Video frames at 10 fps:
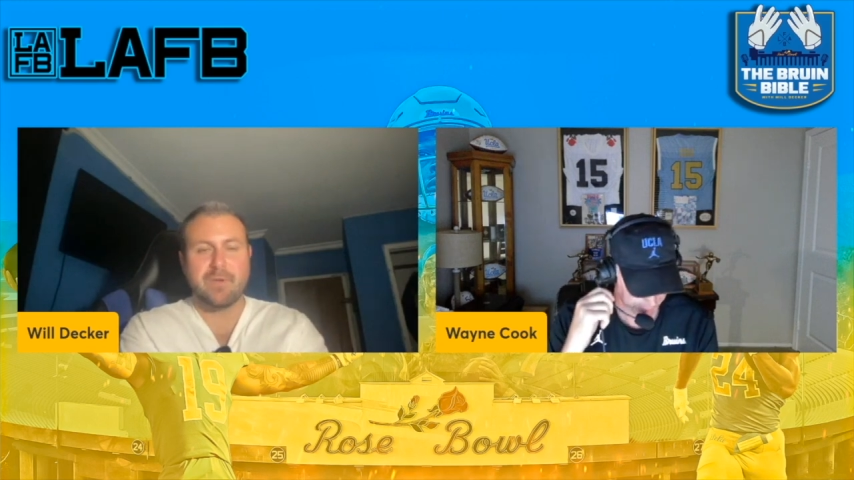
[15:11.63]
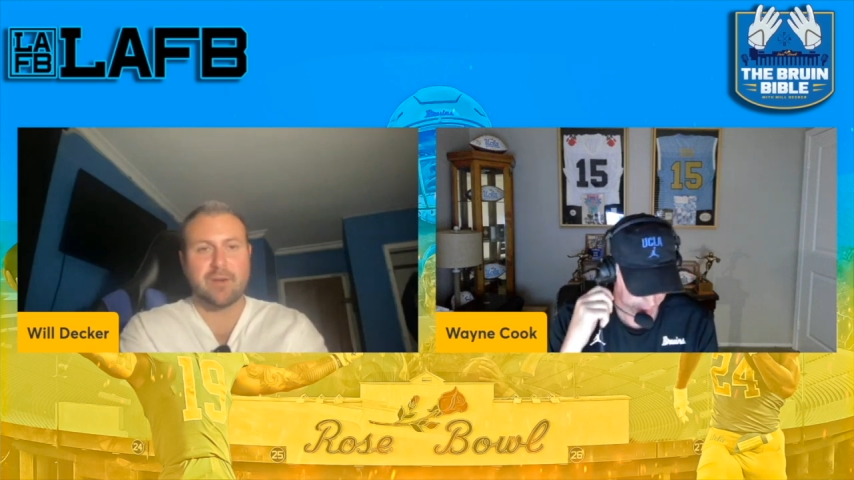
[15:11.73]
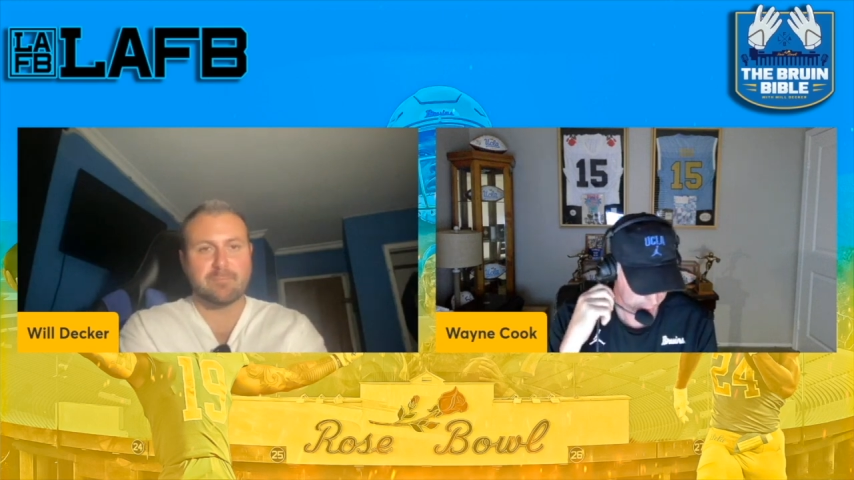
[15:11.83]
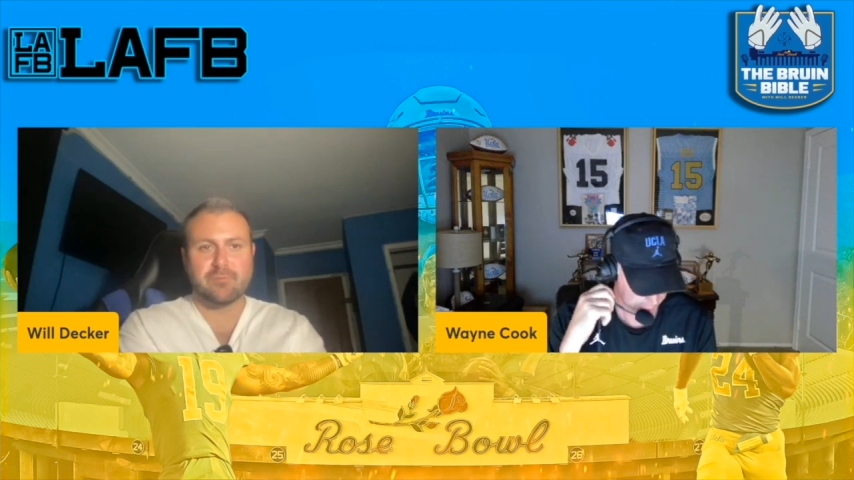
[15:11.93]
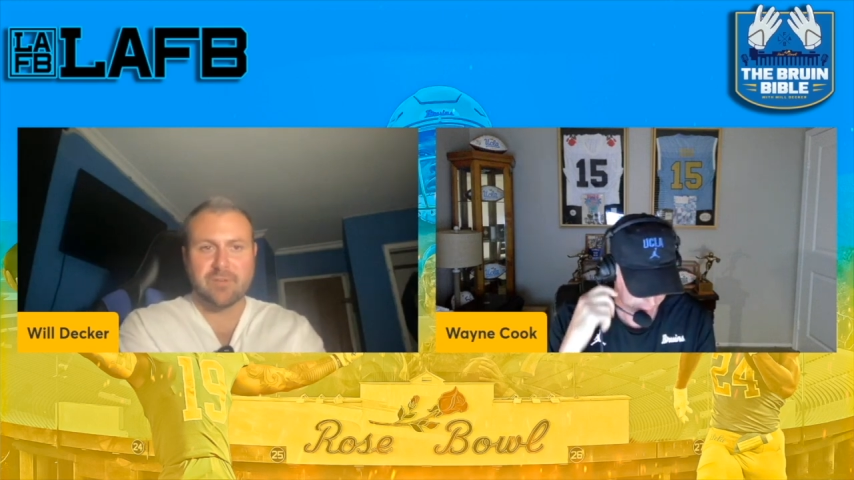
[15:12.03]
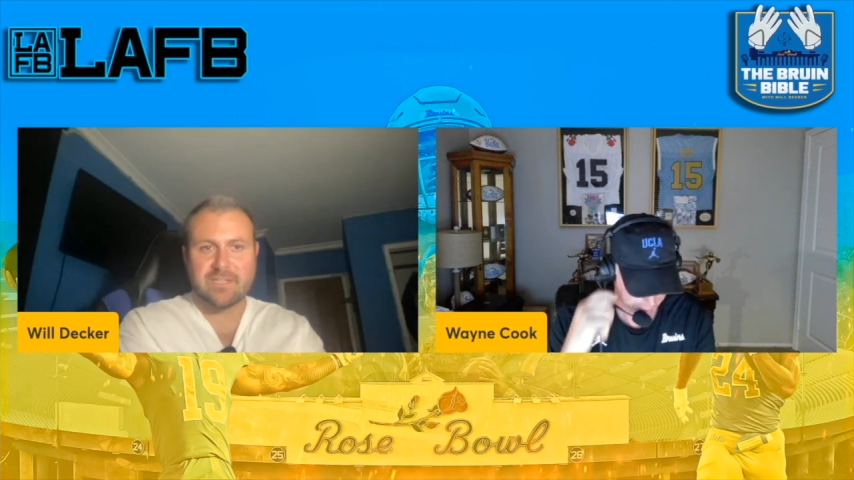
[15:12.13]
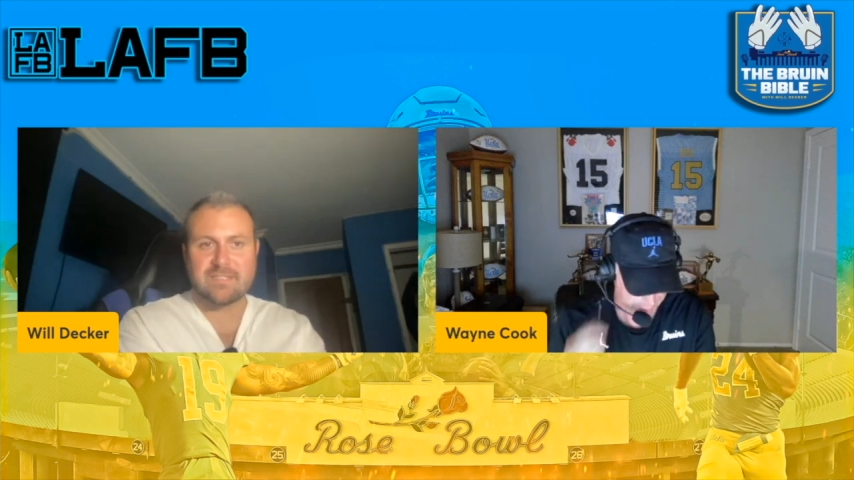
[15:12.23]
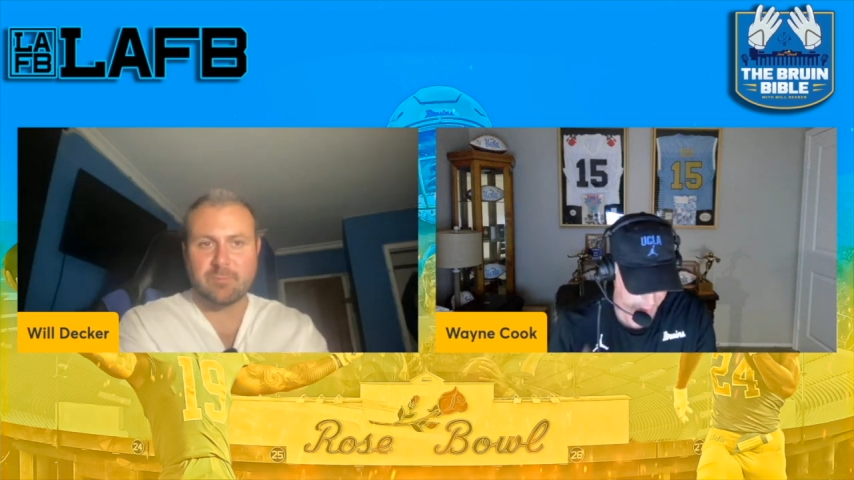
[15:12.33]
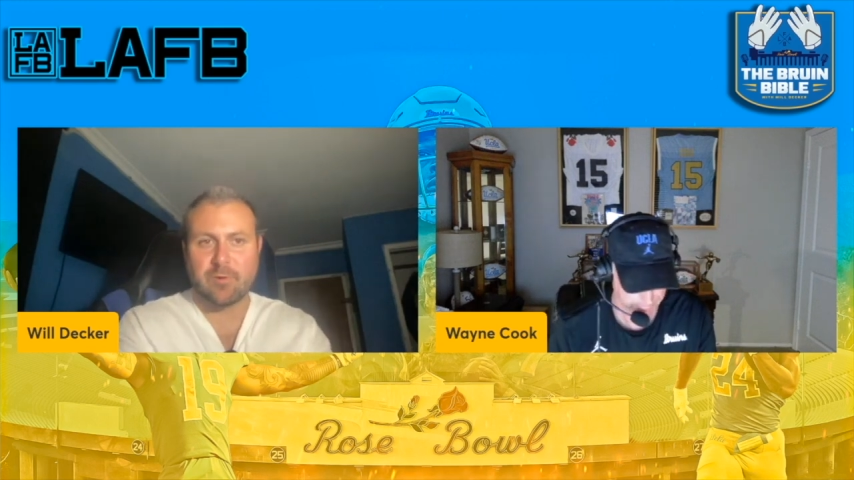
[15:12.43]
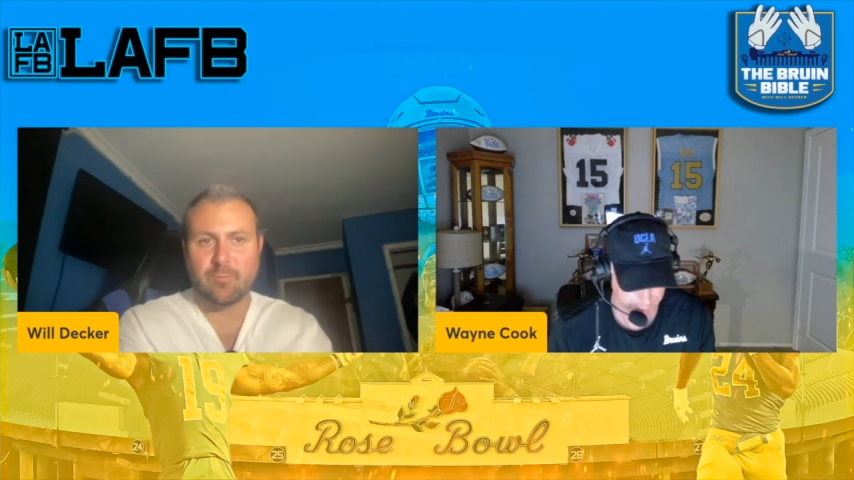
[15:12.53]
better place
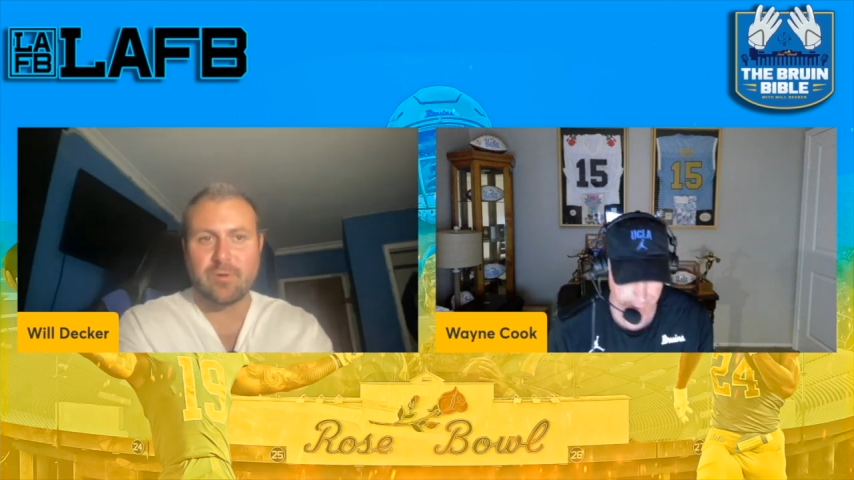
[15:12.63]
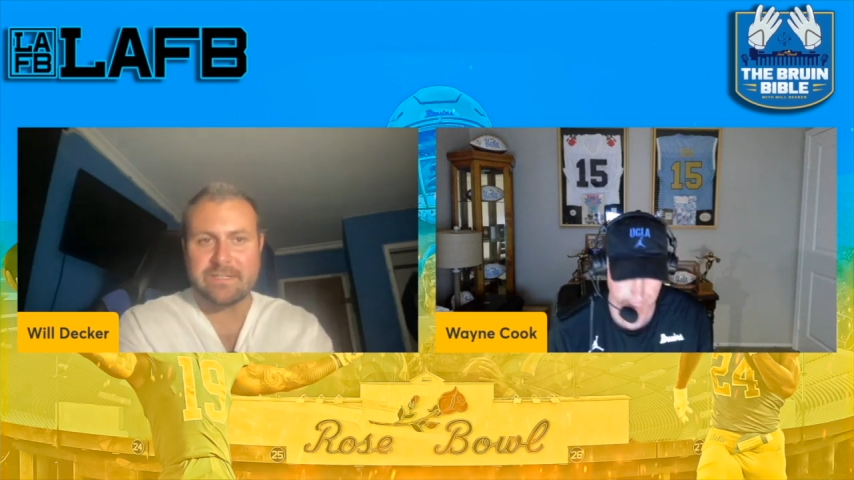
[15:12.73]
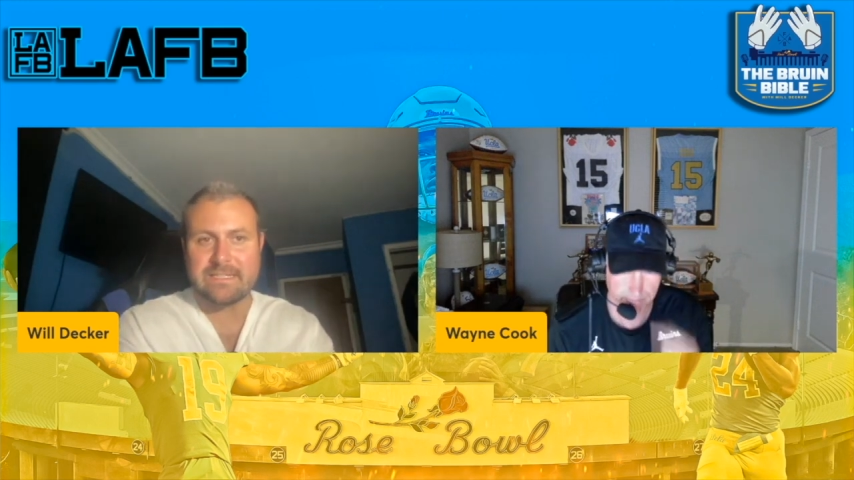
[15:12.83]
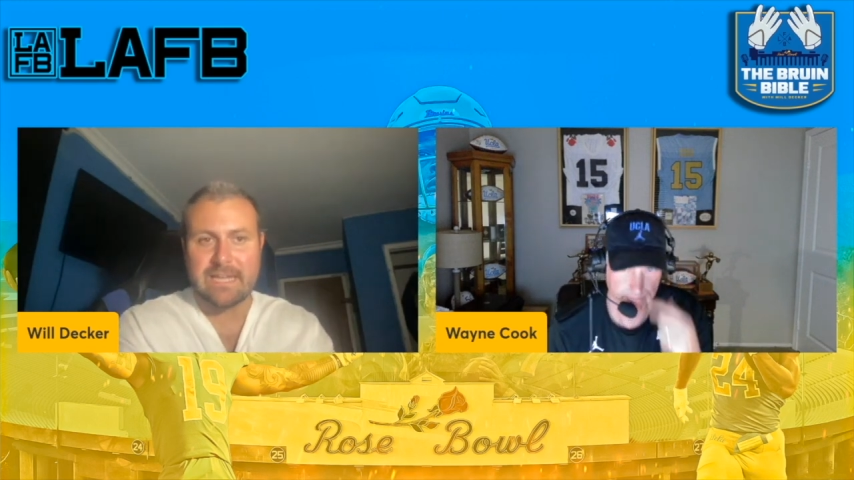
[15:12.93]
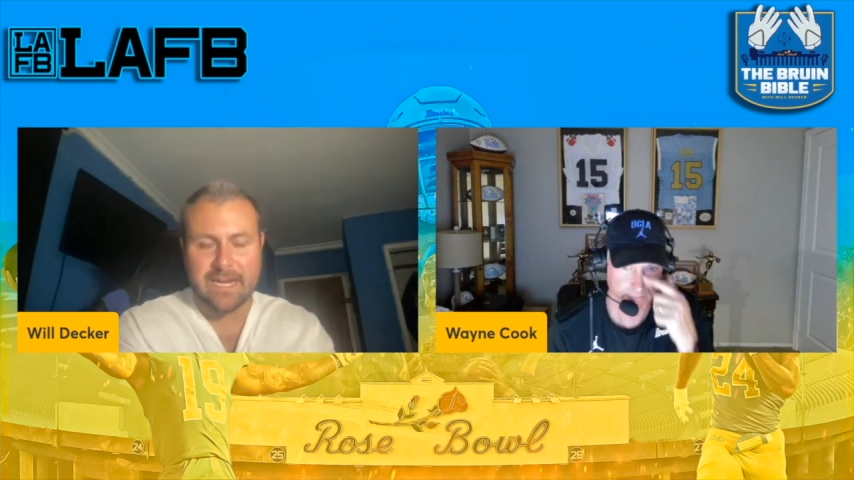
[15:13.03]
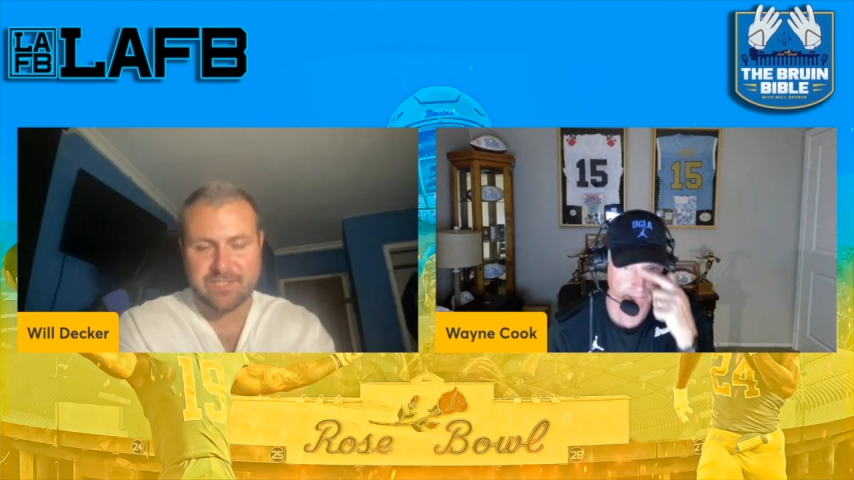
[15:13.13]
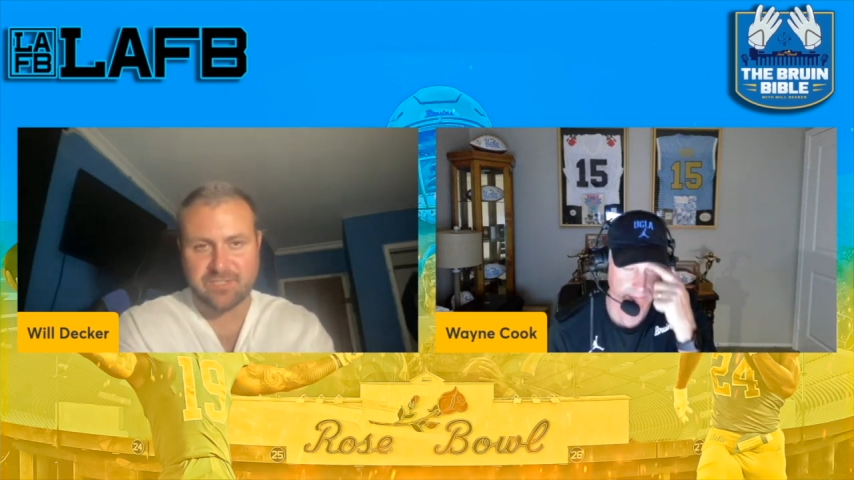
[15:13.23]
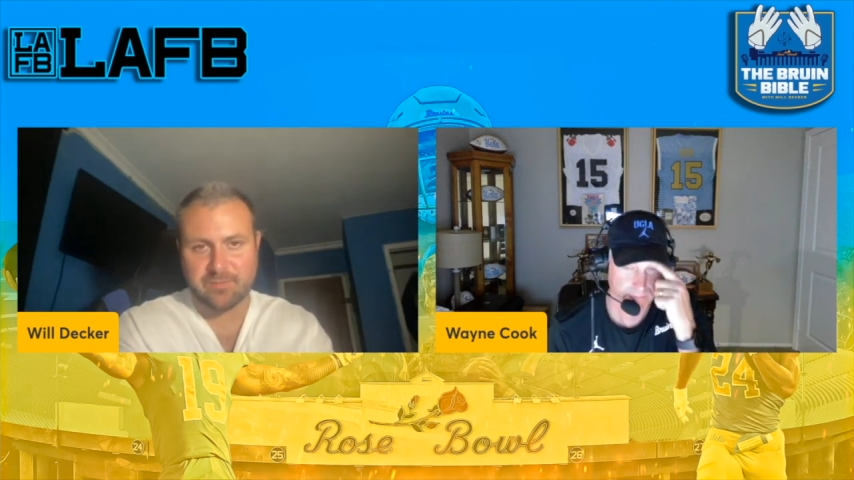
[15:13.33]
than where it was last